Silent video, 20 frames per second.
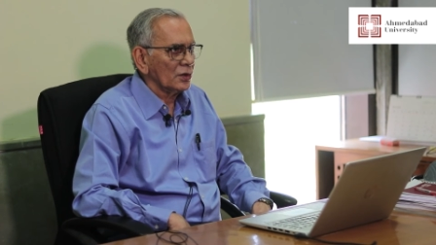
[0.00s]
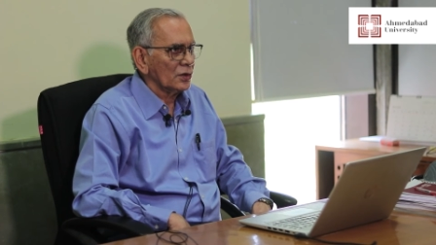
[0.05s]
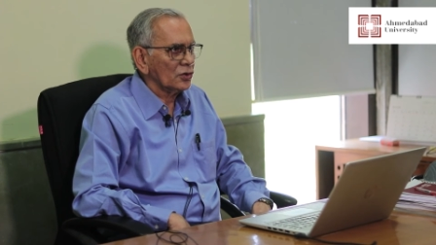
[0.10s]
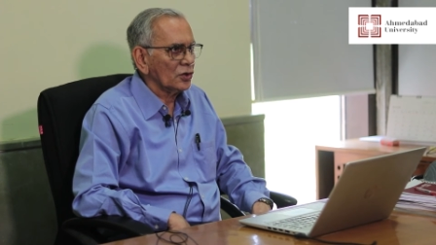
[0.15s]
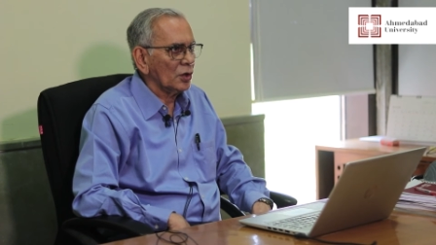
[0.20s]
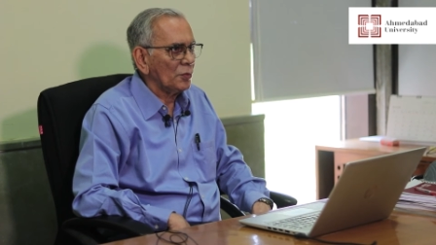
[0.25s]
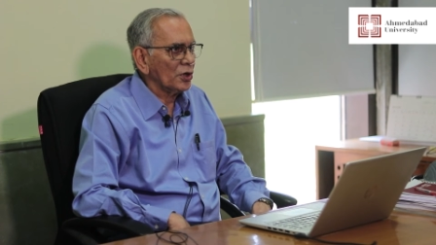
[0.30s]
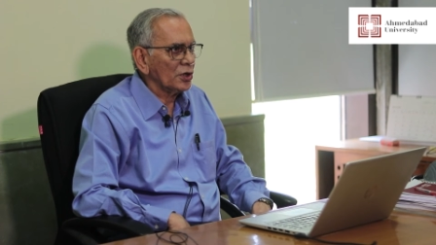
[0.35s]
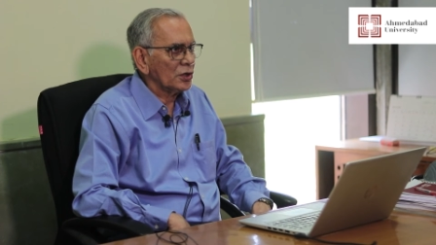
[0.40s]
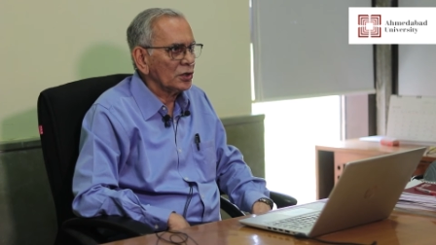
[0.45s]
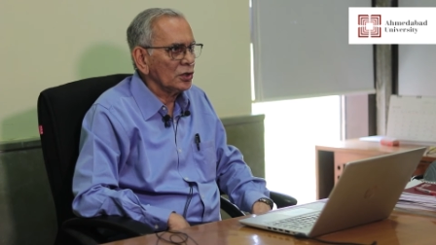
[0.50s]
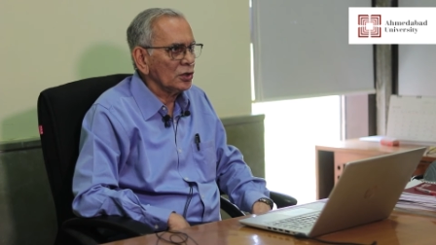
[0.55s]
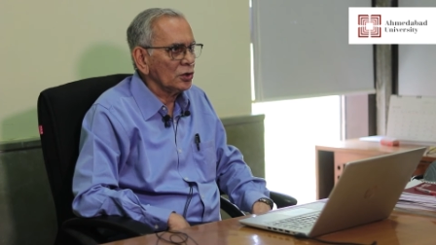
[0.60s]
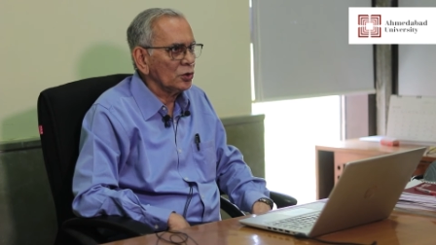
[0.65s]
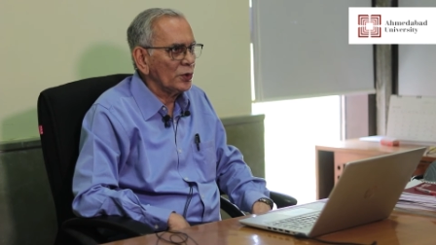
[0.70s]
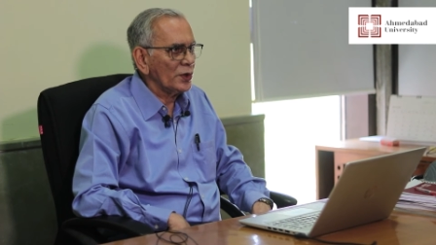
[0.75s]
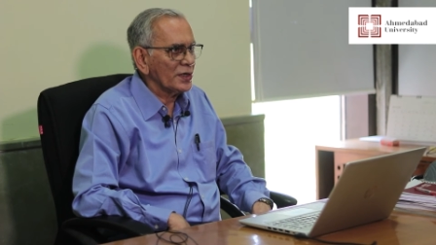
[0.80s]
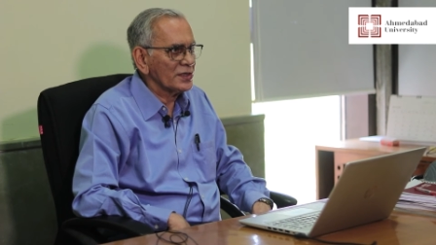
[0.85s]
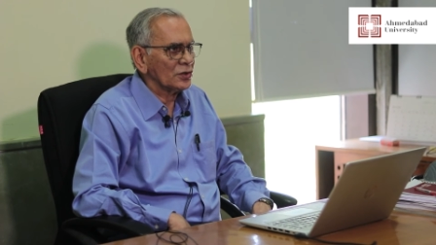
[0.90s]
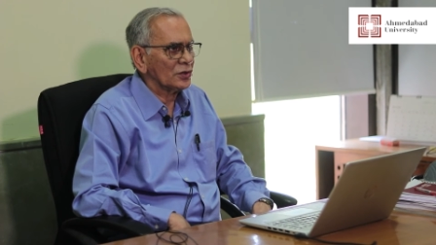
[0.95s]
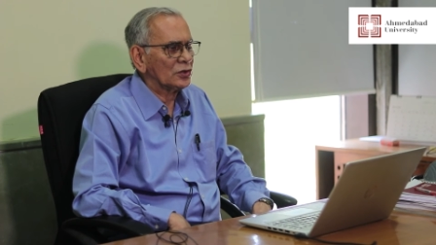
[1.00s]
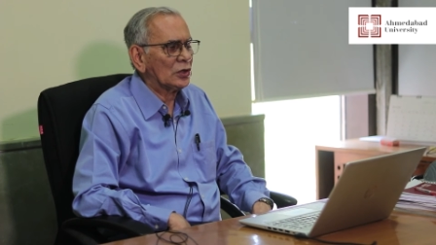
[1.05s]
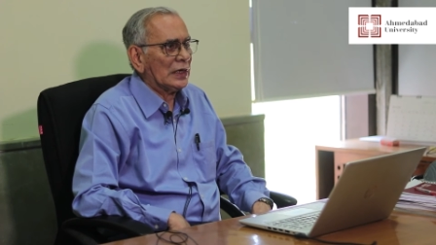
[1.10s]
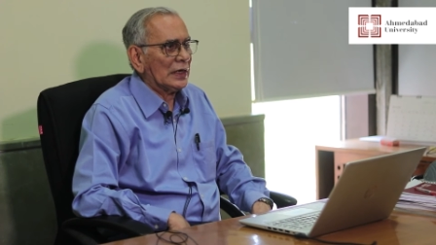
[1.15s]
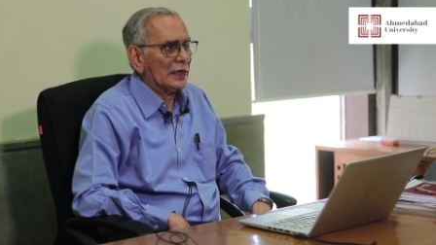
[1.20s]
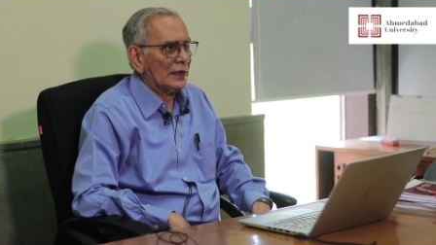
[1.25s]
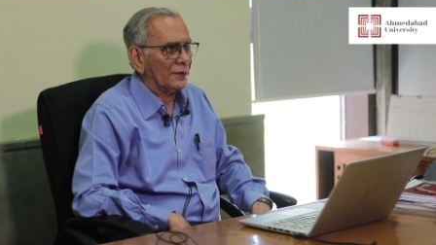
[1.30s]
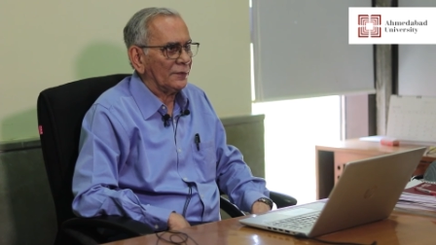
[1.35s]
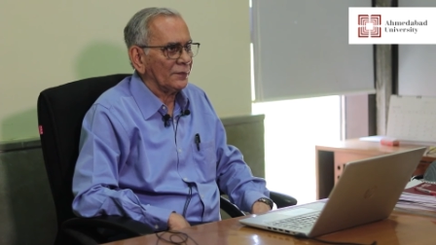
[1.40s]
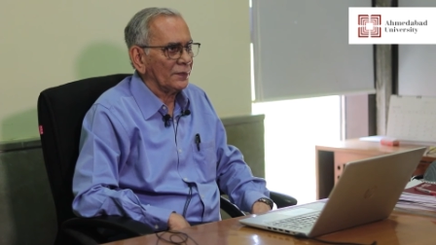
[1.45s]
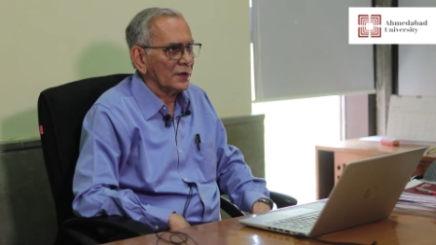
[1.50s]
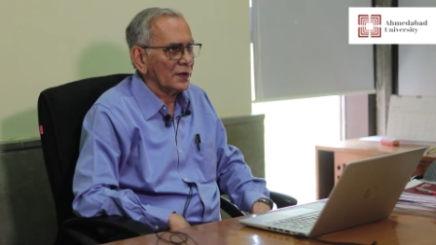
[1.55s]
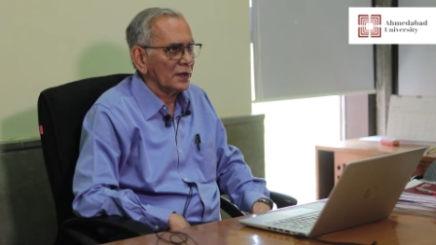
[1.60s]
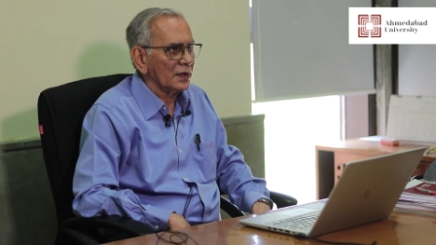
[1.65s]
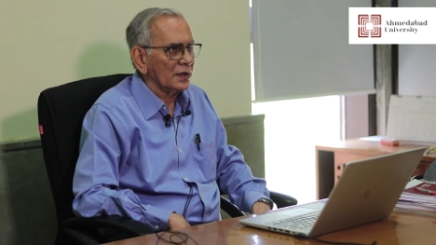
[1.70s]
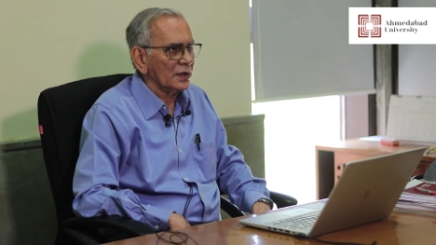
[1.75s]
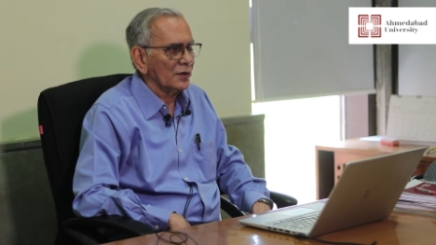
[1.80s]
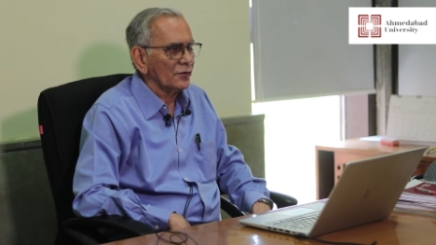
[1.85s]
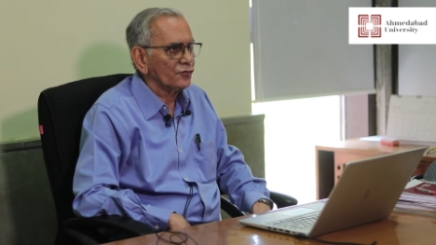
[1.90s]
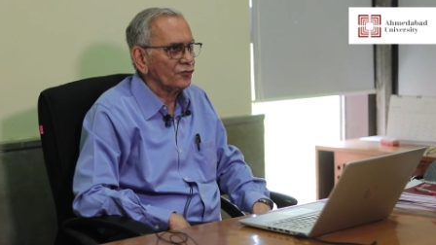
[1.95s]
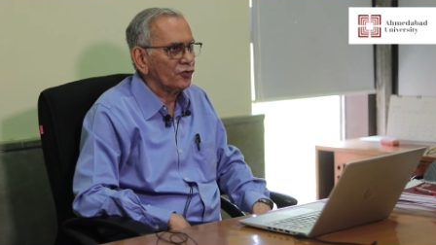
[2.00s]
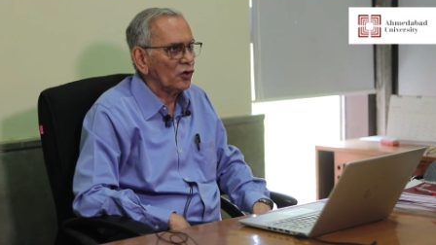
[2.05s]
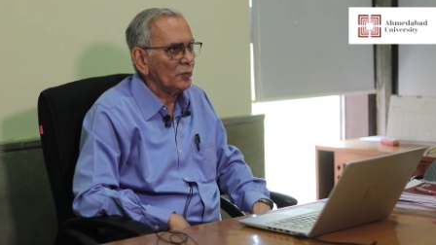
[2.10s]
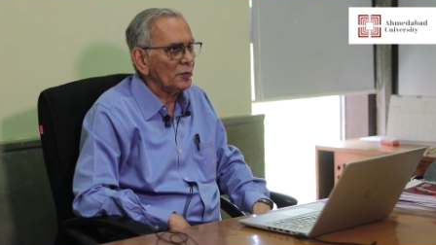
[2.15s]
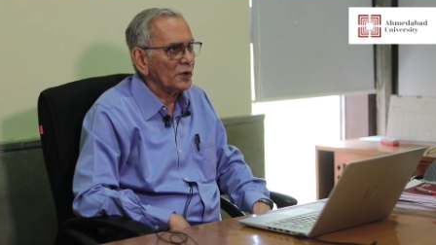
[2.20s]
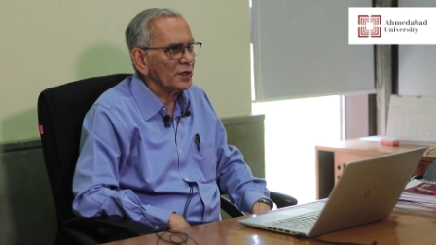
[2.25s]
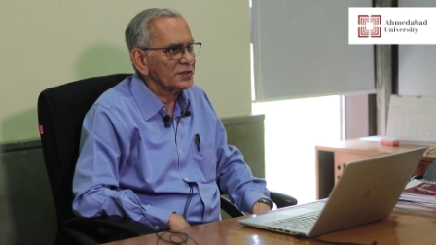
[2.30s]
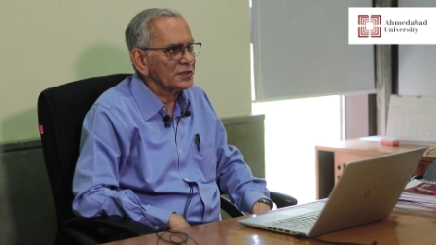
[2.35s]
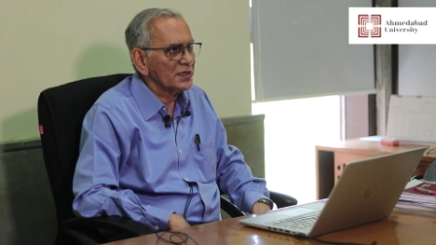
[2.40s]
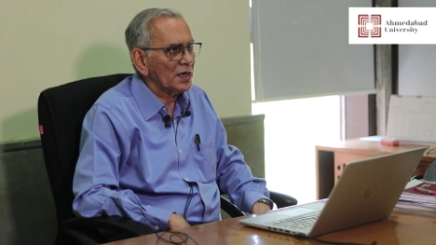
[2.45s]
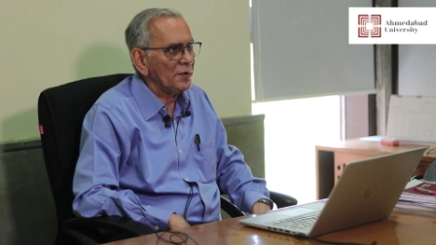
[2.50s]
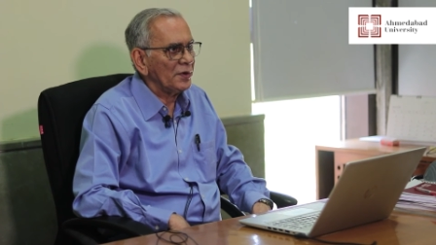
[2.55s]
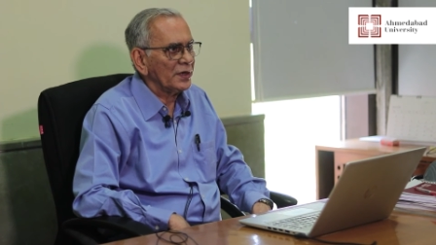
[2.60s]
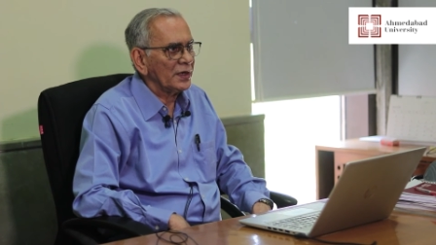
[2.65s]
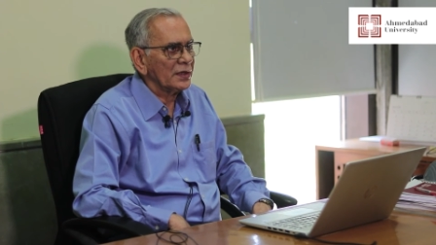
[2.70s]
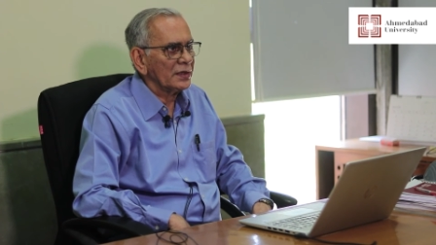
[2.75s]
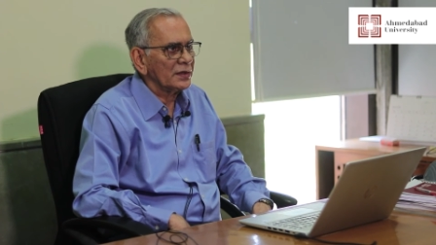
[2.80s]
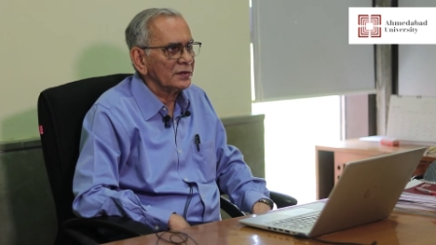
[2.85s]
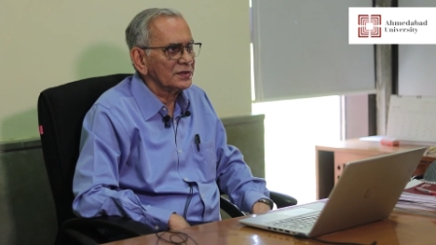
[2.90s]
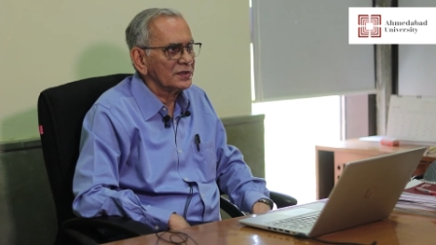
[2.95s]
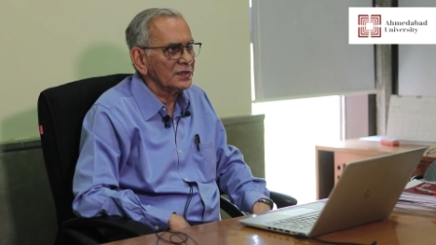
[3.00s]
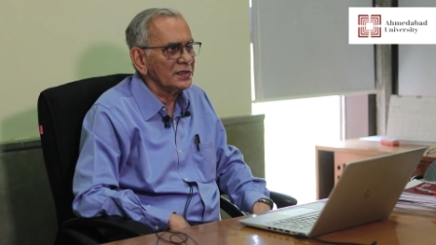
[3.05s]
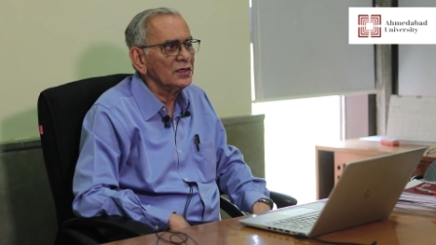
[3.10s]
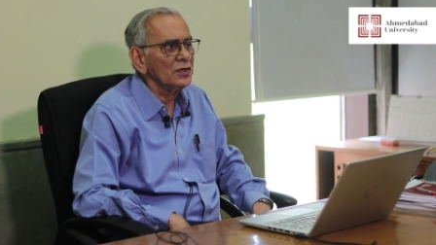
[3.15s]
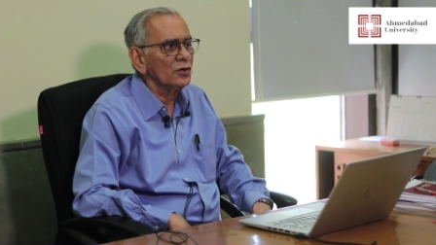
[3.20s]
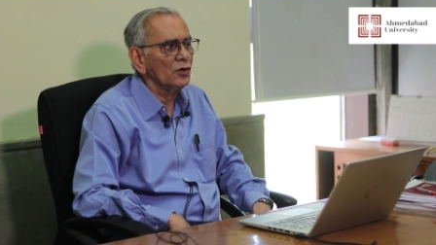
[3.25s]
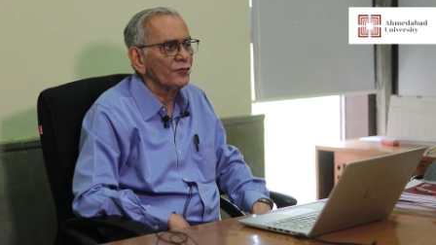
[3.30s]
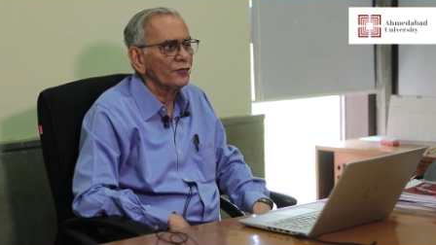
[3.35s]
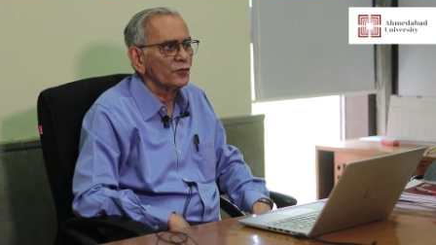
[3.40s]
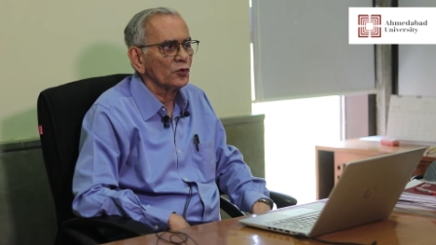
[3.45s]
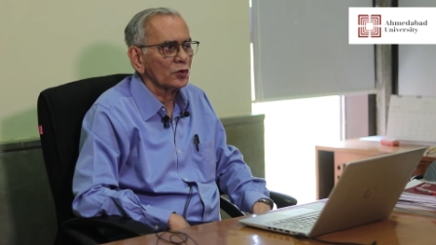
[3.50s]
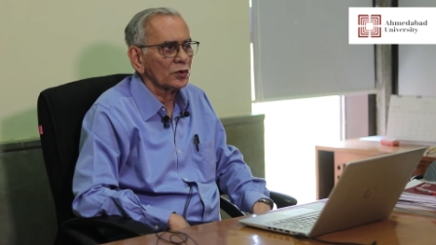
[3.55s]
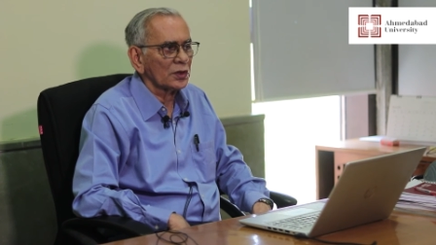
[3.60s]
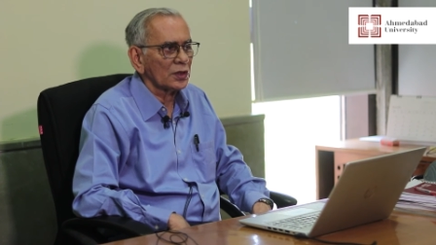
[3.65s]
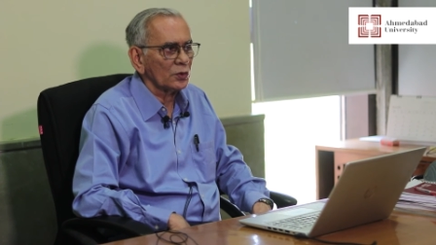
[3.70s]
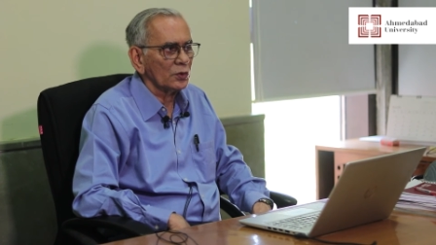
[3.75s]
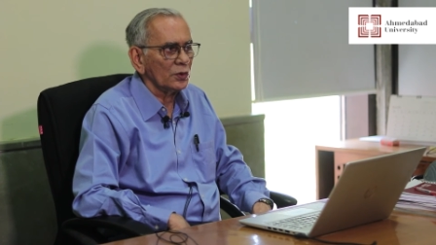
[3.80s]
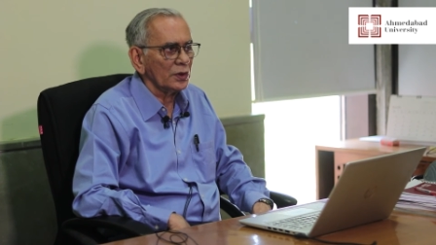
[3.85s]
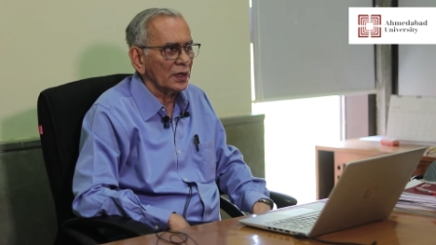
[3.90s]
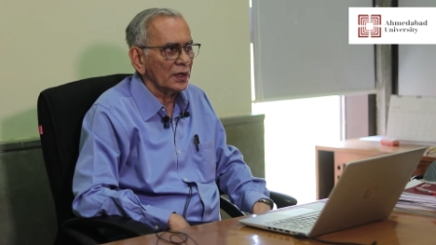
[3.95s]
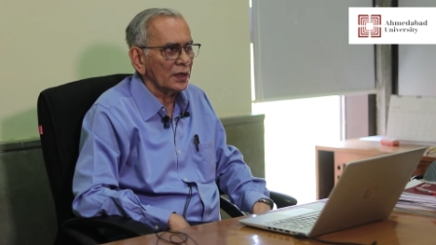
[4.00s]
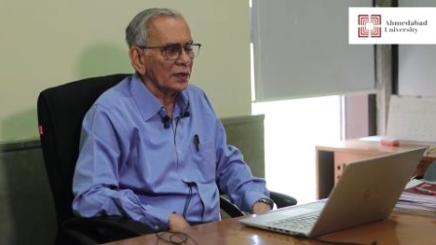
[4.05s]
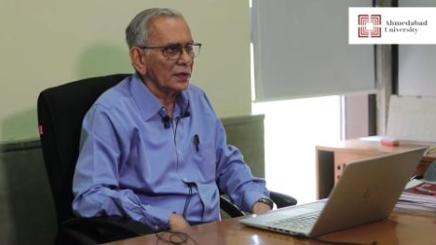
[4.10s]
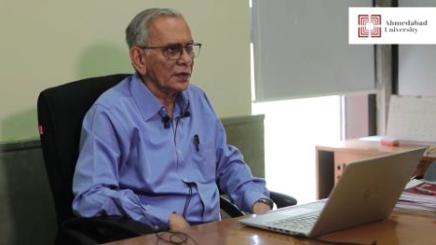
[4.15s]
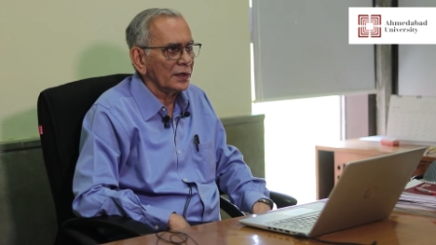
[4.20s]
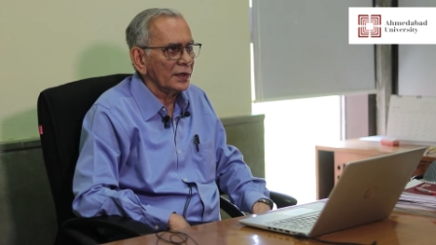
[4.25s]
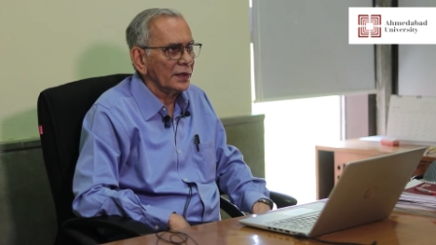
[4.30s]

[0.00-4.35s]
Roberto Goizueta, former chairman and CEO of Coca-Cola.